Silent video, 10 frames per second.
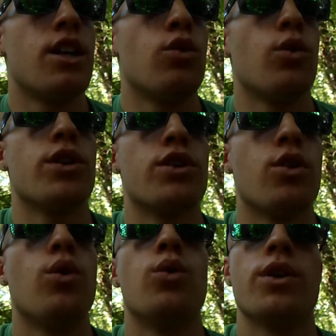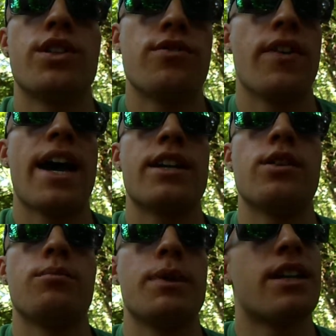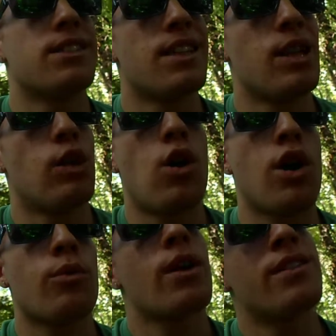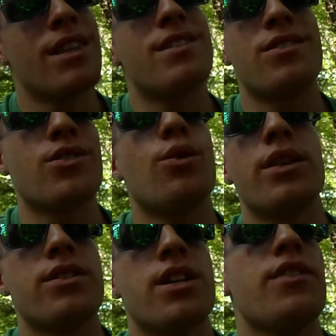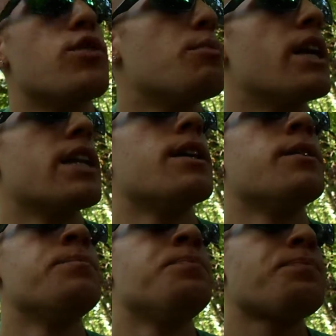in order to hold its value, because in the long run this is going to save you money.